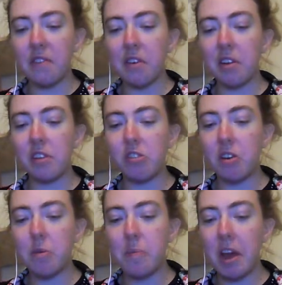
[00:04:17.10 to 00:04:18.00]
California
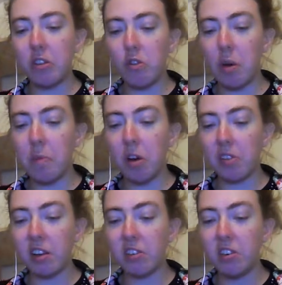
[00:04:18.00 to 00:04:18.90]
student baits
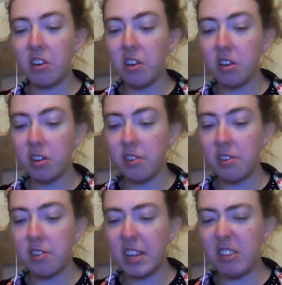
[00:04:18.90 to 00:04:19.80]
grandma's
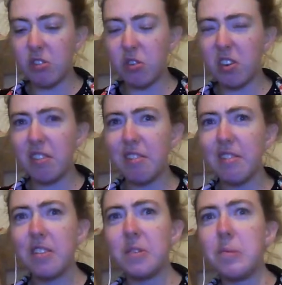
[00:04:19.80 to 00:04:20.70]
ashes into cookies.